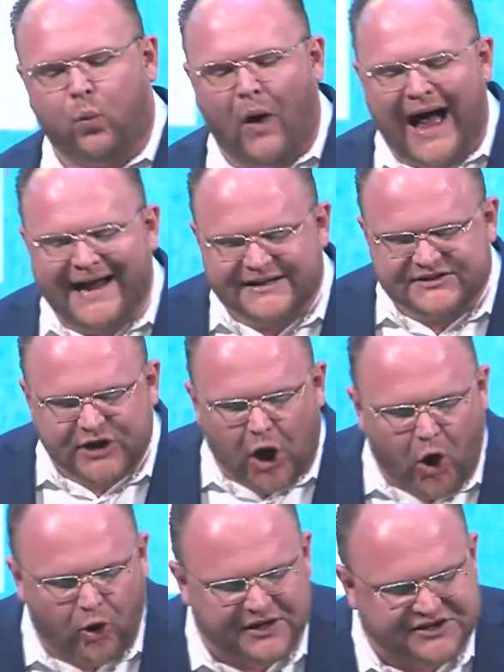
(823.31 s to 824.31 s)
why is the
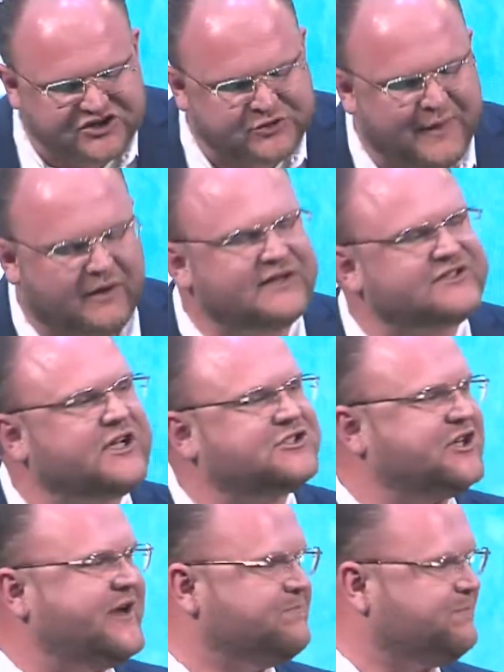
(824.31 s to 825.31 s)
Holy Spirit such
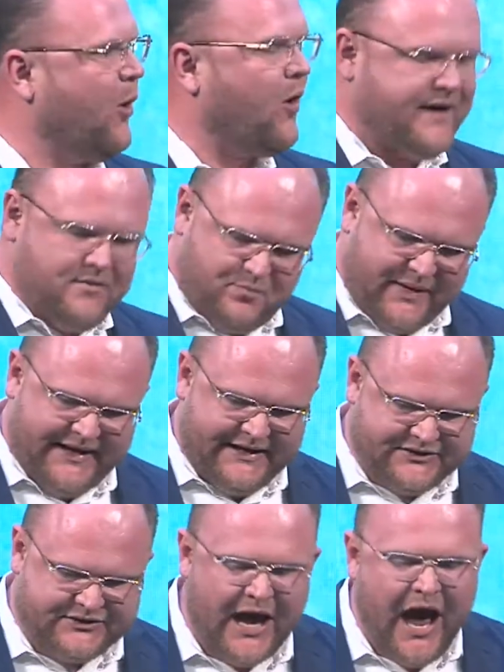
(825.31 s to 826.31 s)
an important
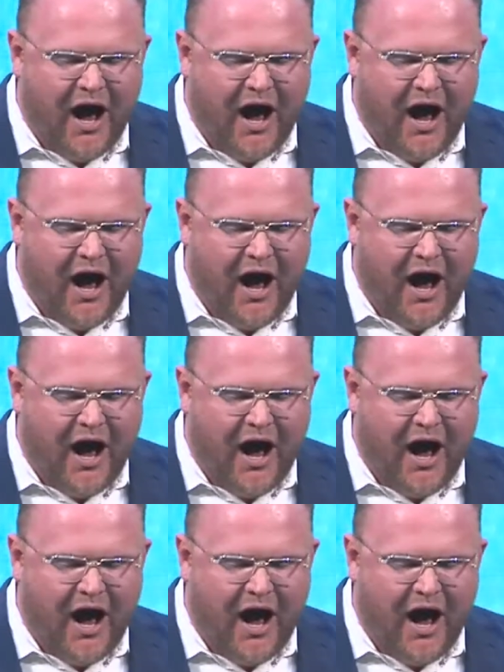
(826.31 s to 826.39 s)
piece